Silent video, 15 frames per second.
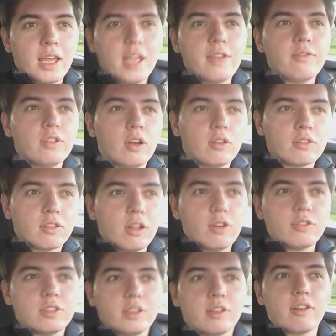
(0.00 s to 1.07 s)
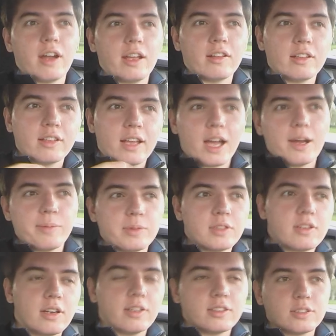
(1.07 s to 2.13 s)
Even though it's low to the ground and the
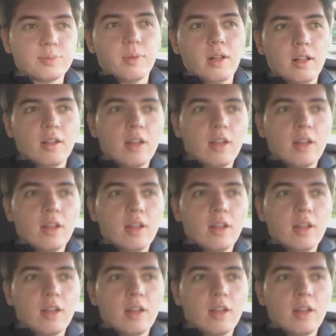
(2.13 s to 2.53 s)
cabin's kind of small,